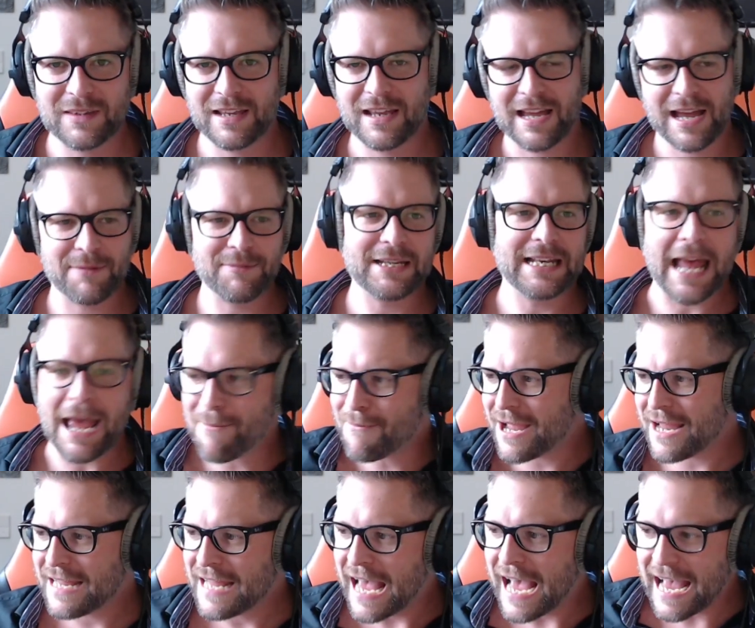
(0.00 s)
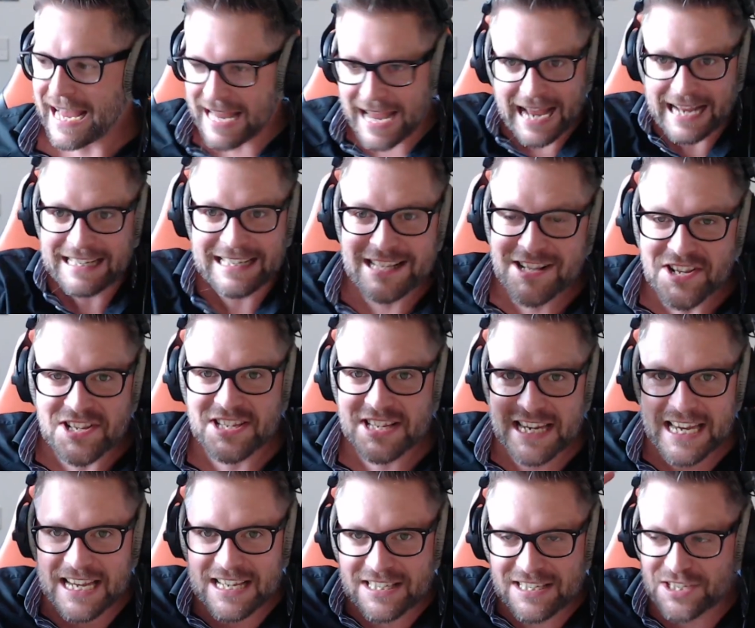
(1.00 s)
I mean, I didn't
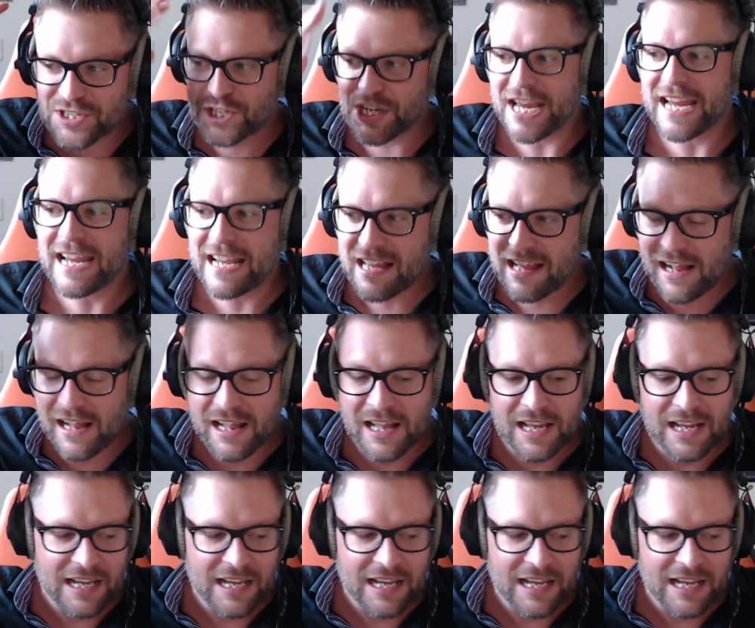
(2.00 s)
see a single